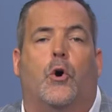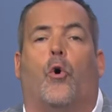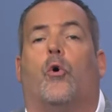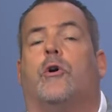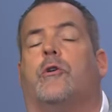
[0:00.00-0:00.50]

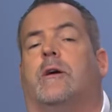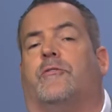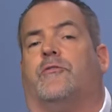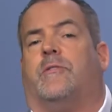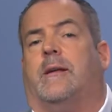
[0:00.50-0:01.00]
or you're
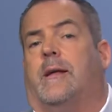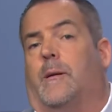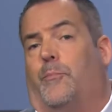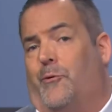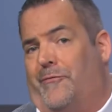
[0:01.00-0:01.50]
interested in
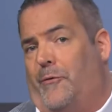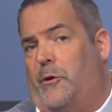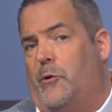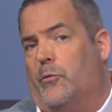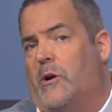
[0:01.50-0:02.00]
a
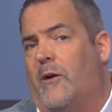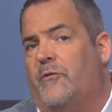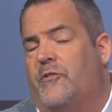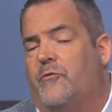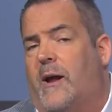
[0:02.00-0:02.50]
portfolio
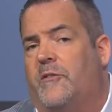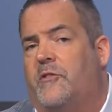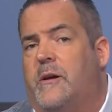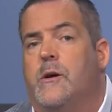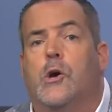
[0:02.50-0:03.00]
recovery
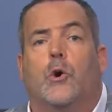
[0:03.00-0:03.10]
strategy,